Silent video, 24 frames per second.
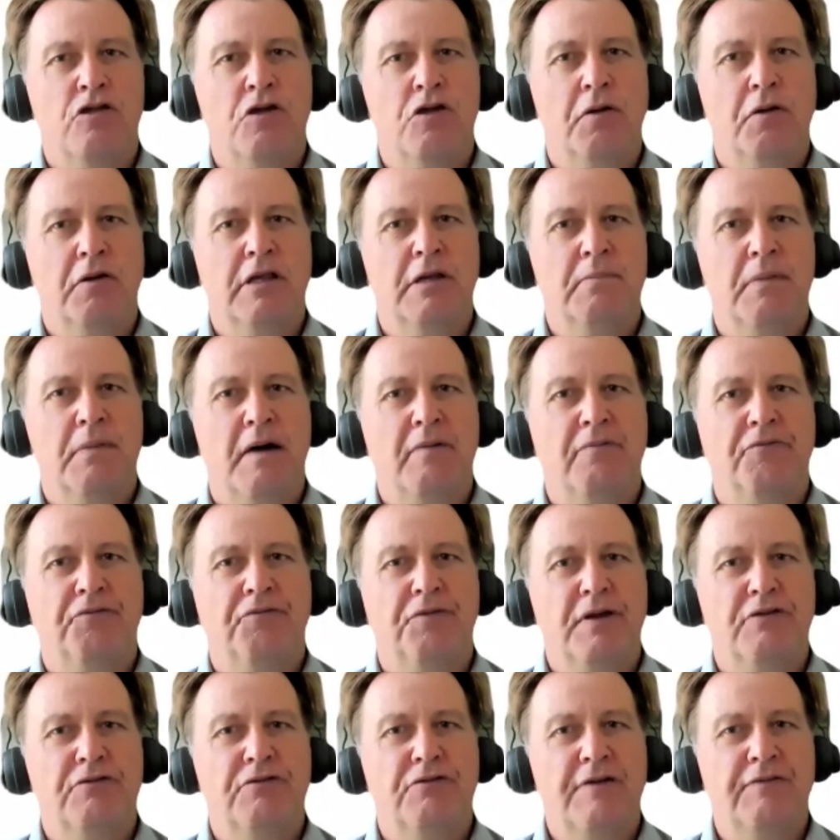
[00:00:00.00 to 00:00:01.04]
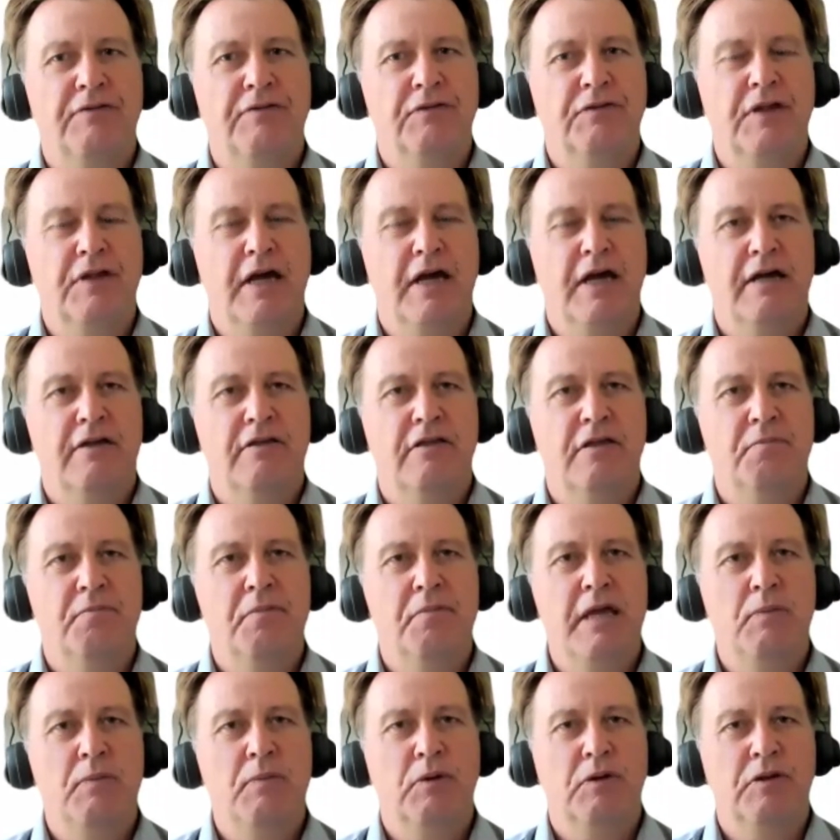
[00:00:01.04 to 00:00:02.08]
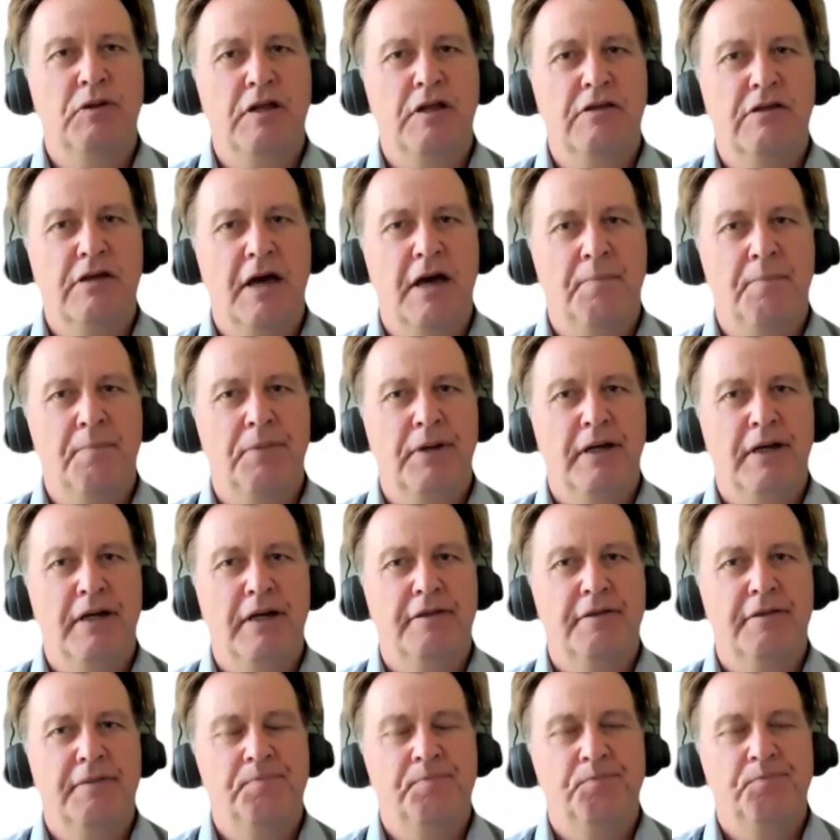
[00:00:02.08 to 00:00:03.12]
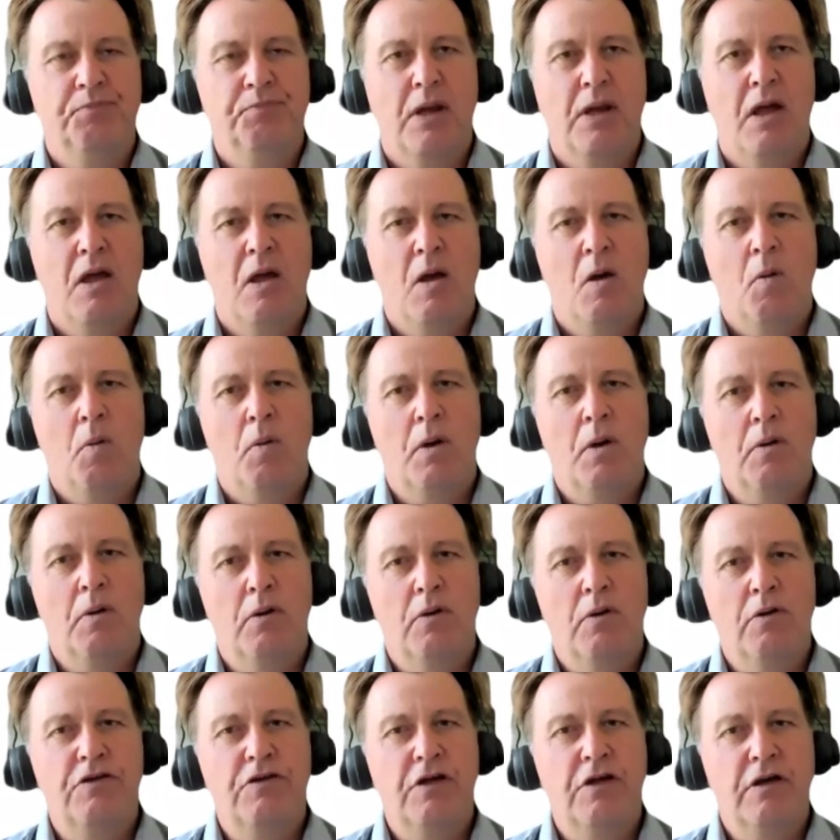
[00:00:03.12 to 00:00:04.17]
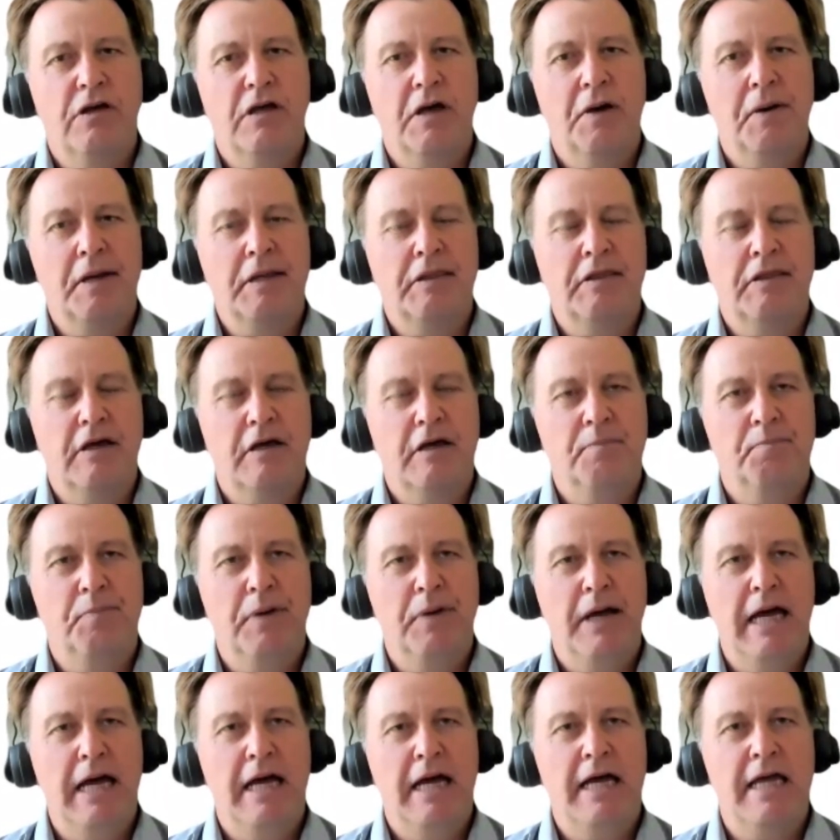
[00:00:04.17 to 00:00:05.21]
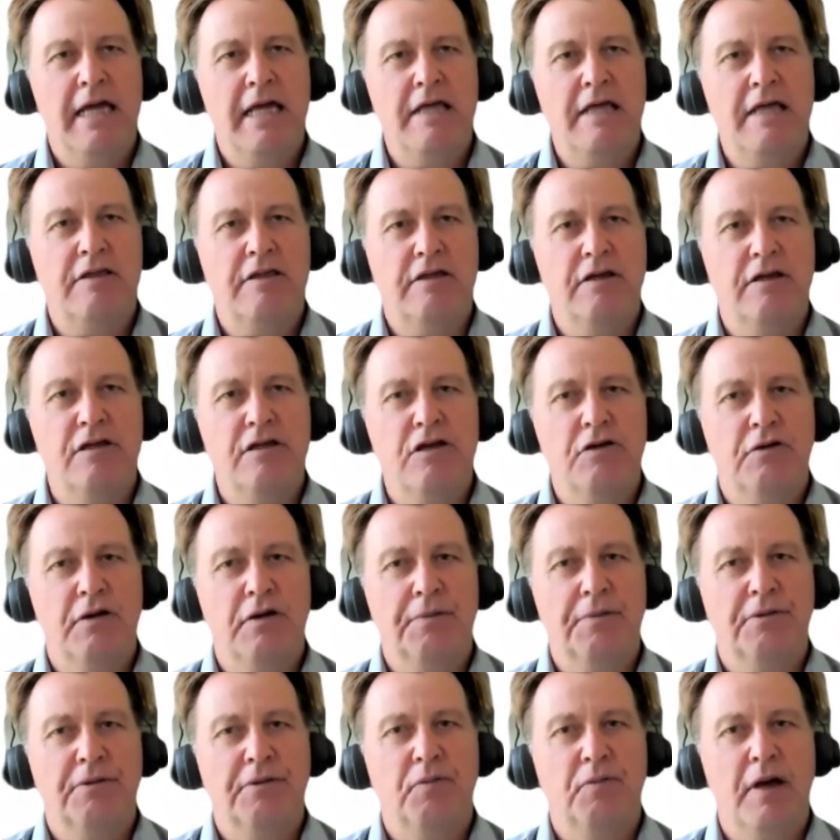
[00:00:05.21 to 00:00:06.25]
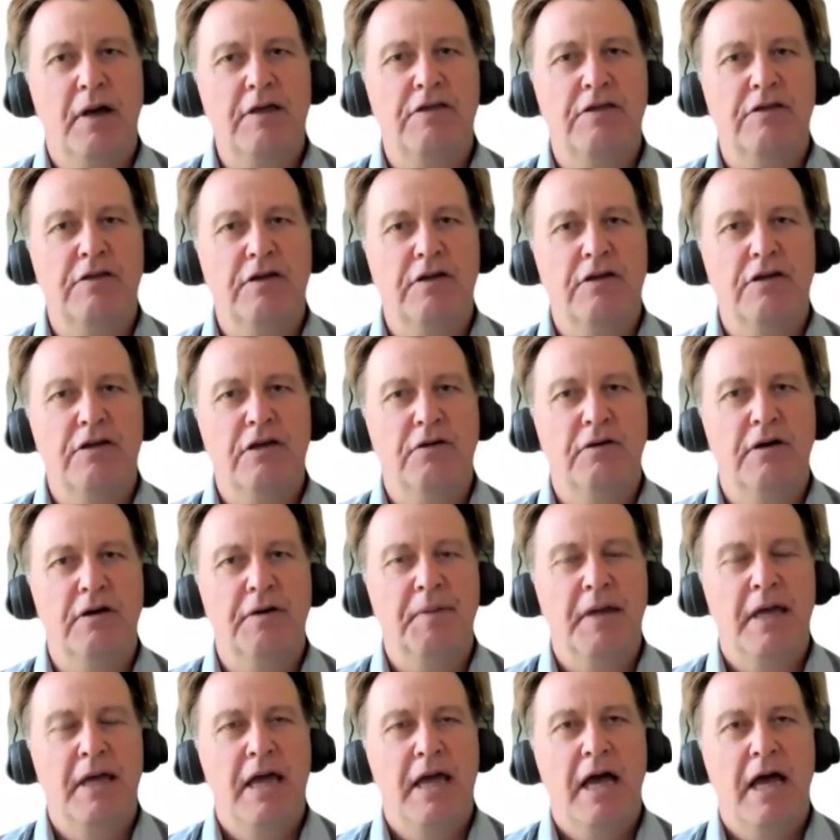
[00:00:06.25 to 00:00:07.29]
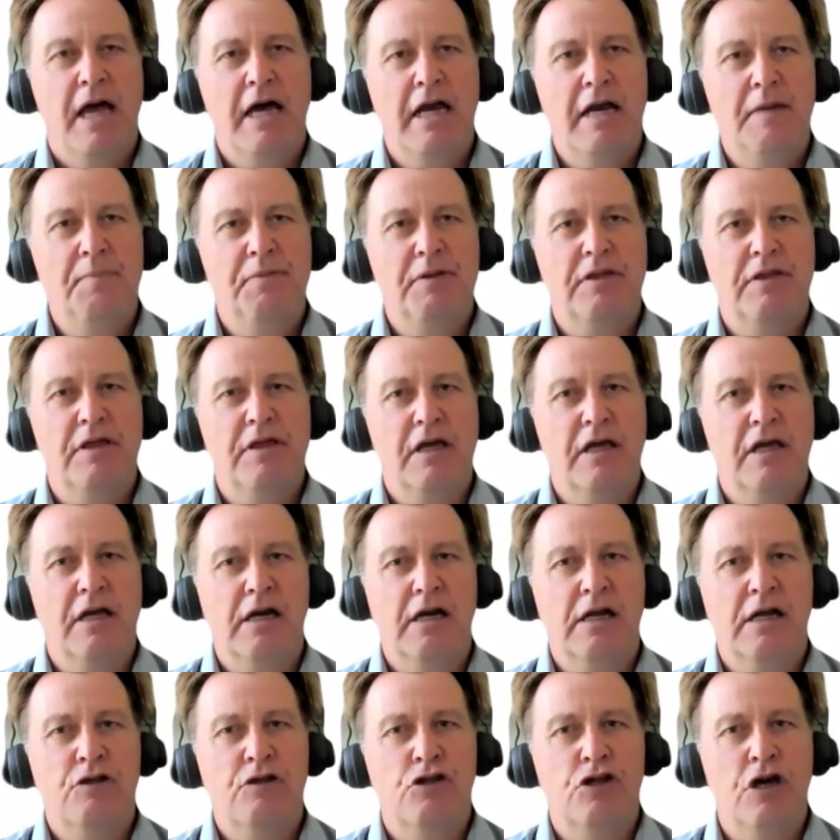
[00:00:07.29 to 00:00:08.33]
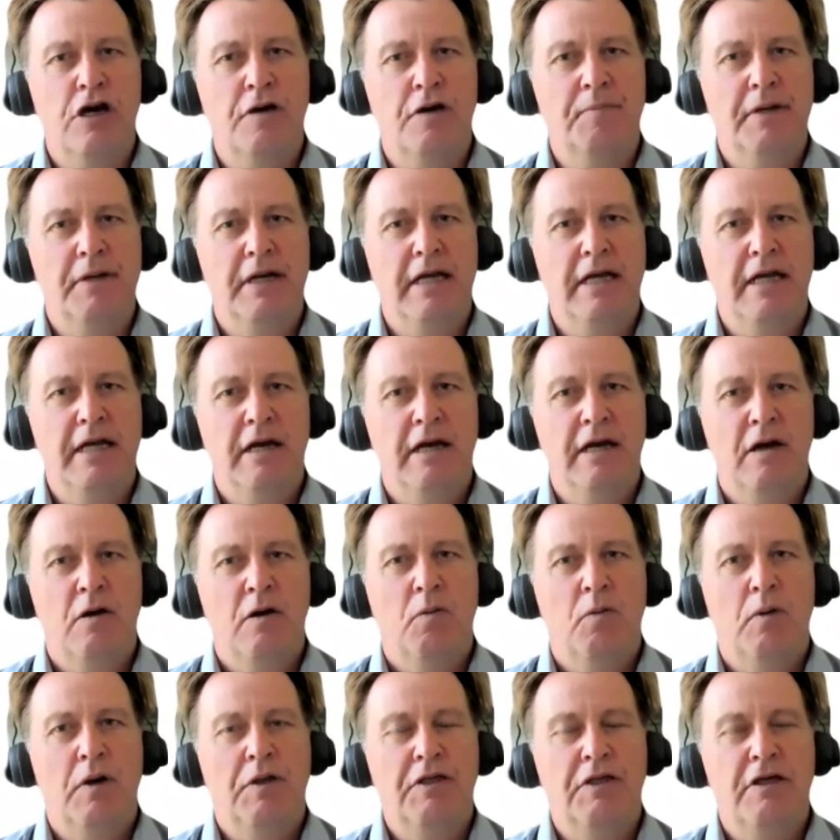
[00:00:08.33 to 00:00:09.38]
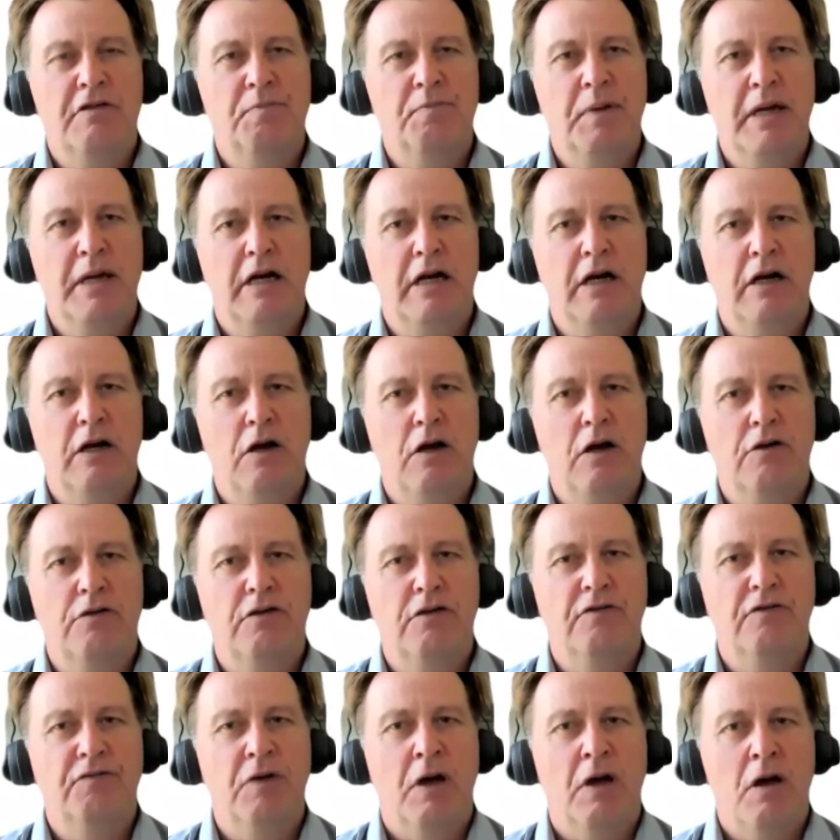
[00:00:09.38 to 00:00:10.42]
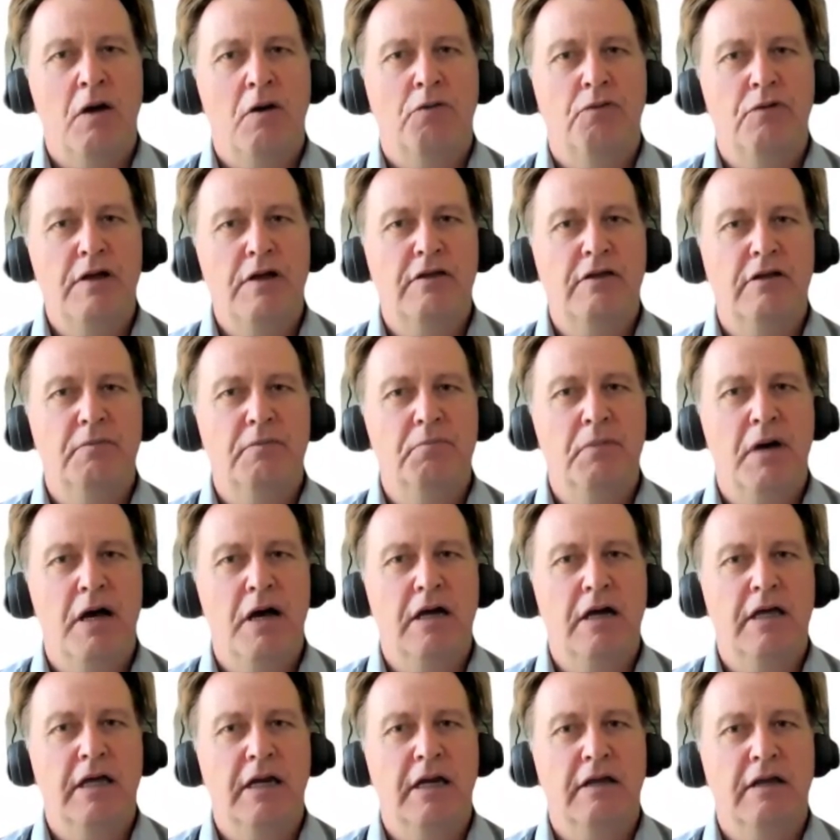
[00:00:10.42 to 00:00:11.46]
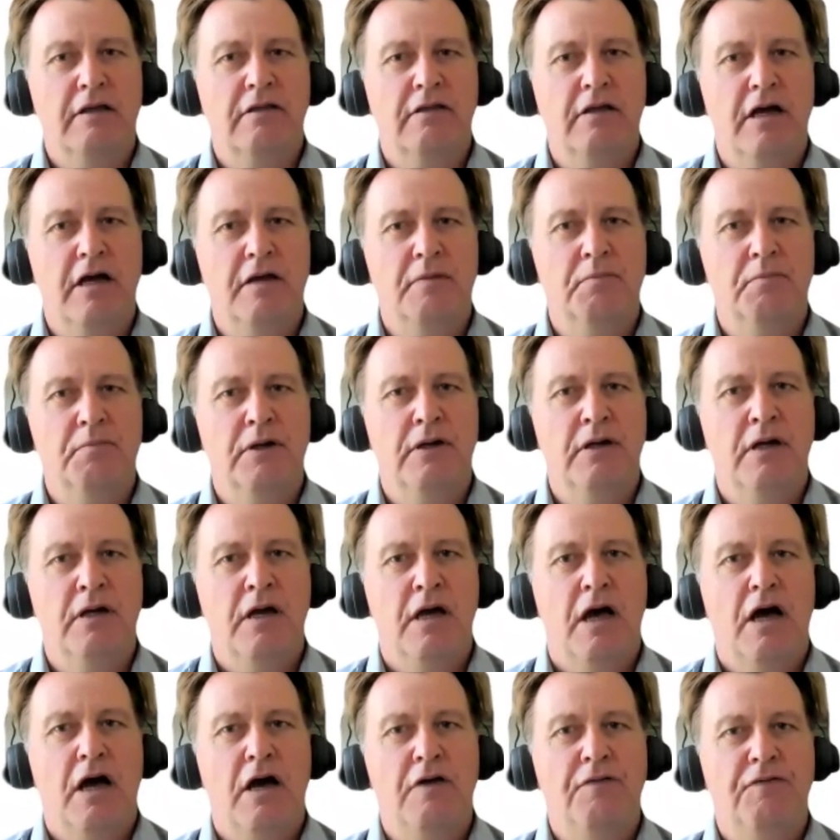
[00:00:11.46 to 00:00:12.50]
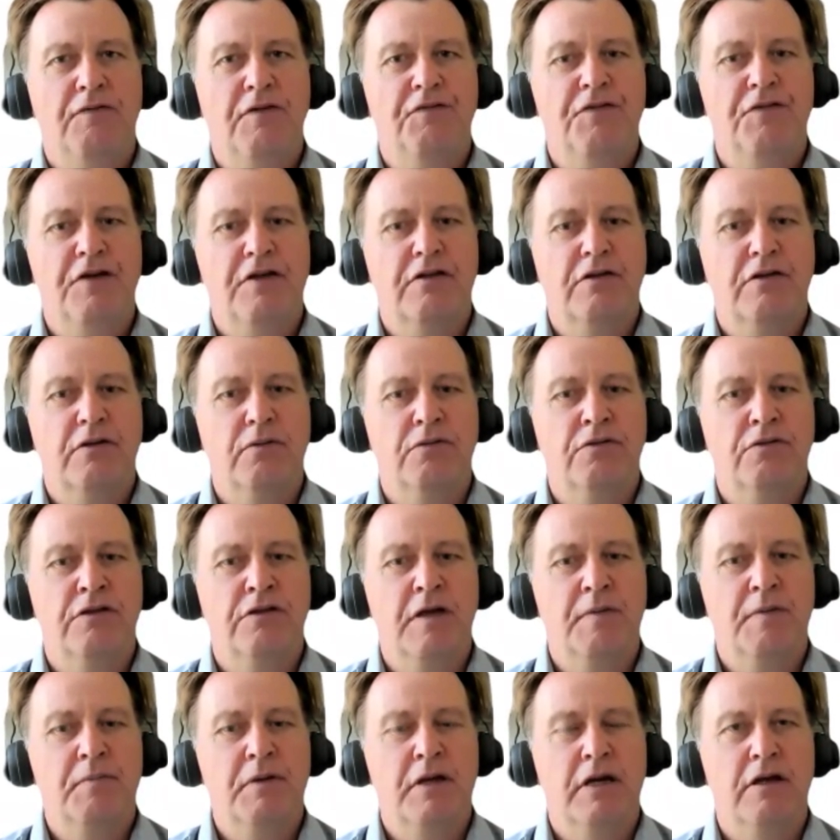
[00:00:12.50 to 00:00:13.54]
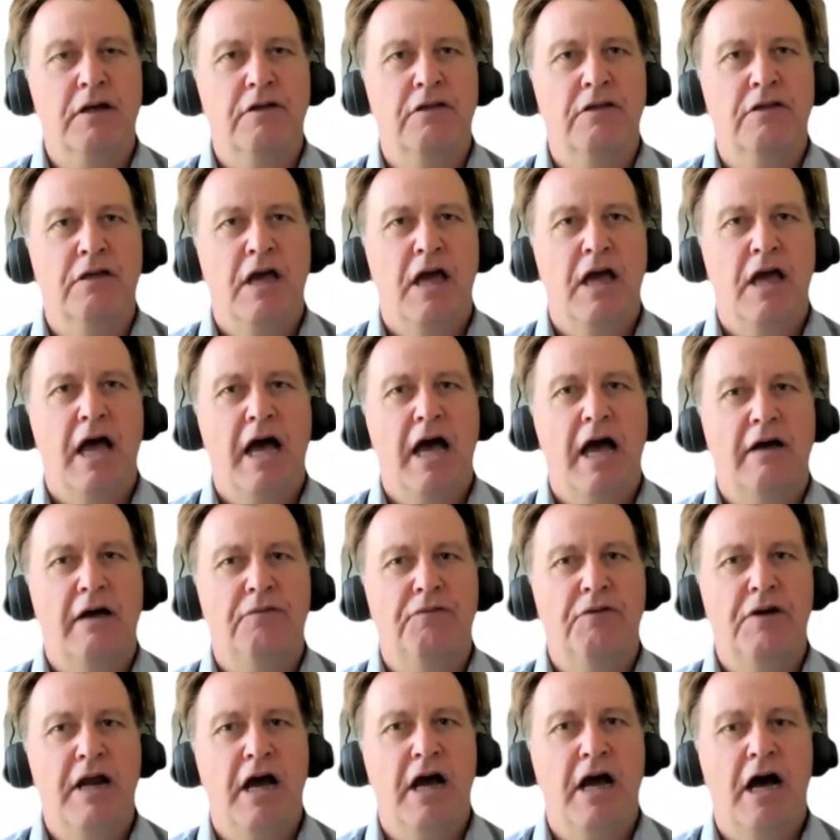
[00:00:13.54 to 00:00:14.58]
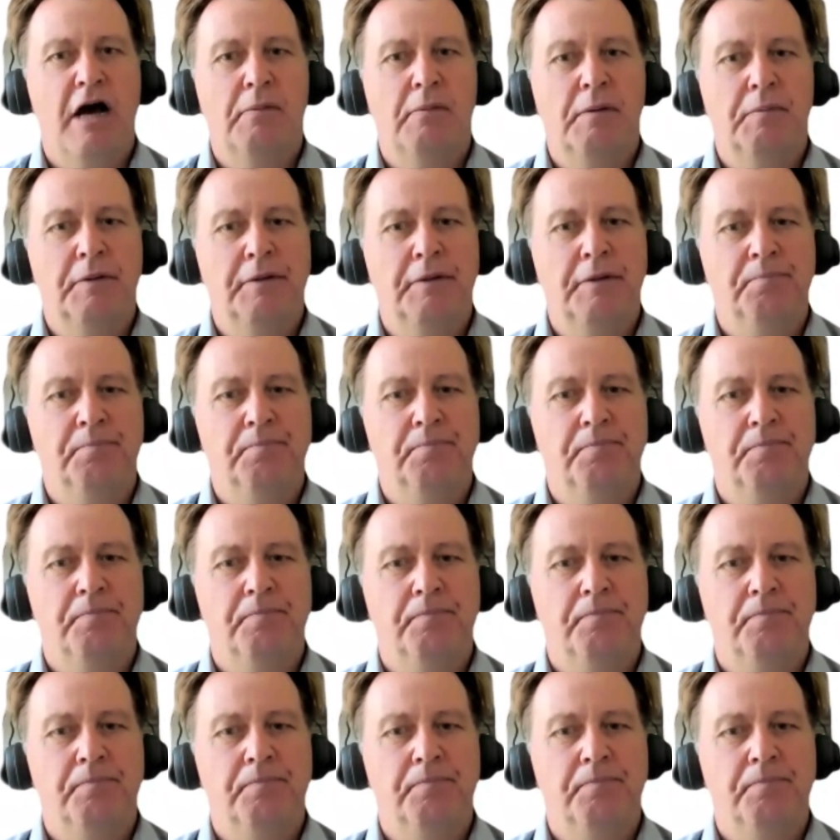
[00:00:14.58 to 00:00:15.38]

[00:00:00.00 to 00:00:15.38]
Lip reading: During the month, we travelled there to meet with these companies. We are also going to compare Eastern Europe to Western Europe, and in particular Germany, where there's been a lot of recent market excitement over fiscal stimulus and rearmament.